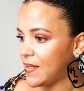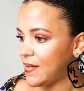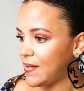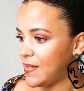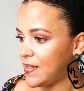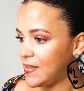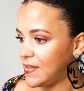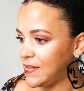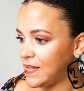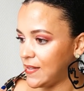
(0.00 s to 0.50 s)

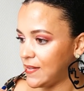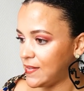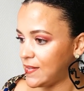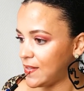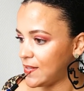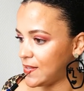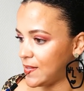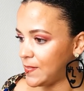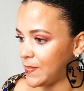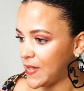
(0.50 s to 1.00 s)
And it gives
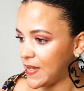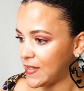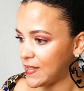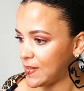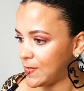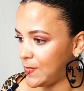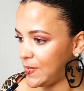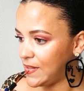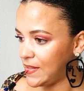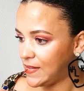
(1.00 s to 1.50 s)
us the
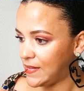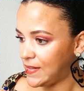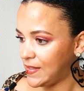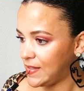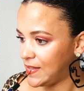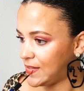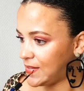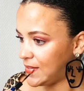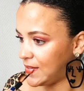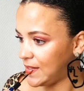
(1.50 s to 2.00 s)

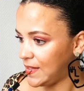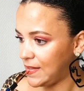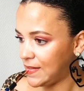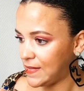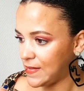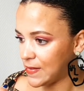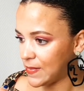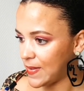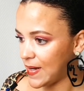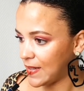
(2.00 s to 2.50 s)
possibilities to
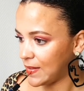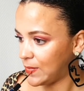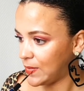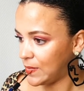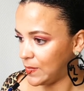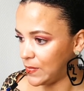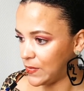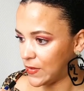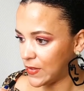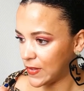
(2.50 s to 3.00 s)
interact
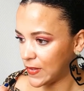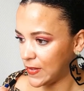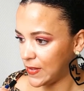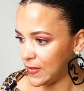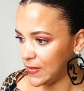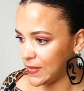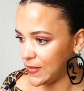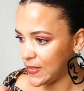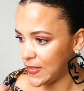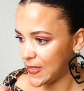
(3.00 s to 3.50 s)
with more
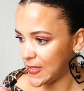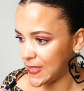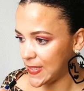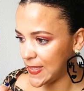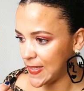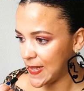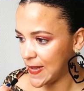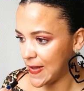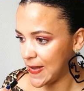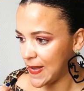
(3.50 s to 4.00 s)

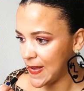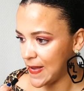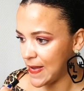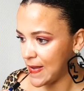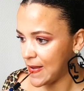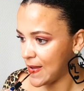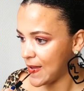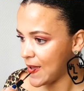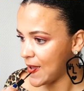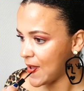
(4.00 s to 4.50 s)
cultures.
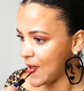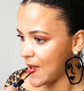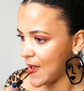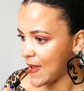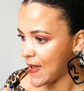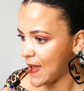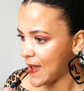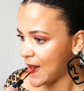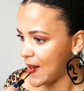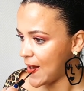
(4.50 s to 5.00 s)

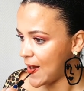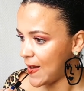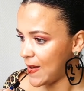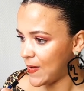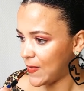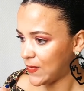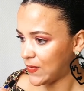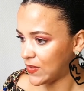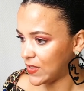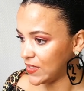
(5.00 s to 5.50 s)
I
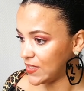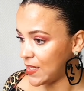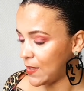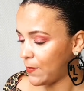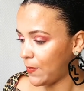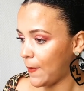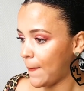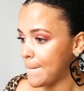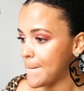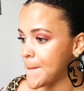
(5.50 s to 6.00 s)
know, for
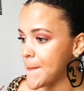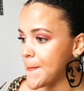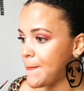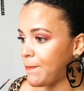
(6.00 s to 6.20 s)
example,